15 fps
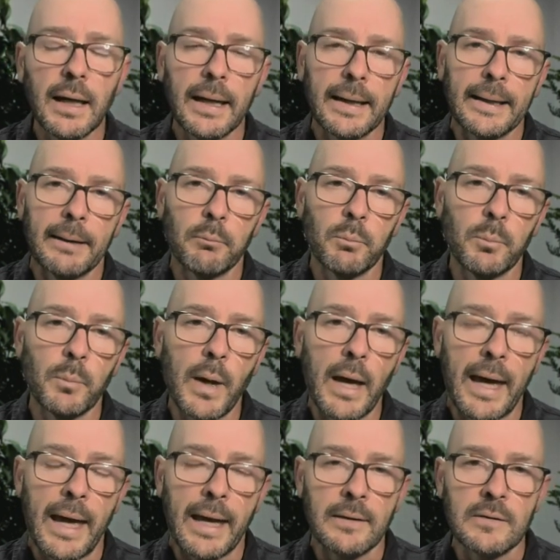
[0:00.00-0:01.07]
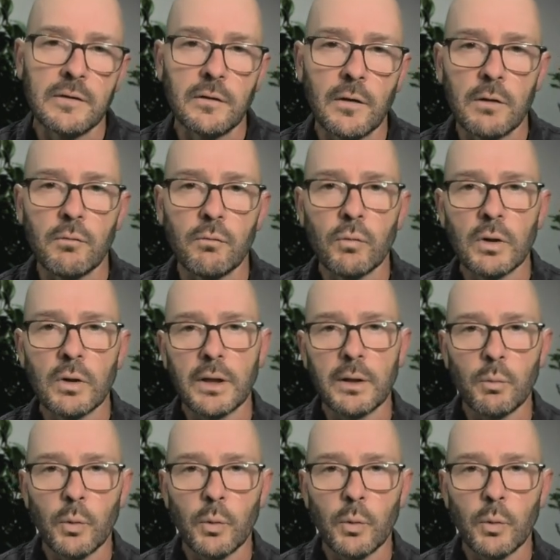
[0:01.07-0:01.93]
And really,